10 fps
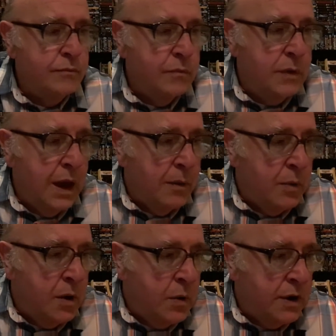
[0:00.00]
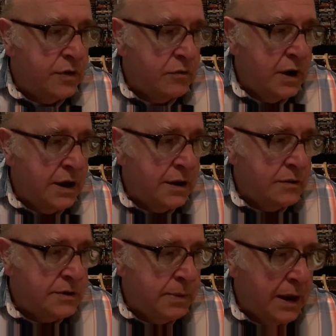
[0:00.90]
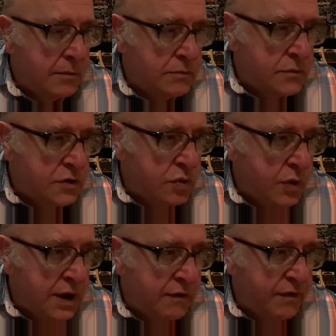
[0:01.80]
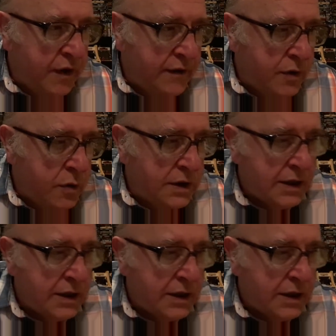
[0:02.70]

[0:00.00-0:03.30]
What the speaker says: Yeah, well worth a read. It was about 25 quid,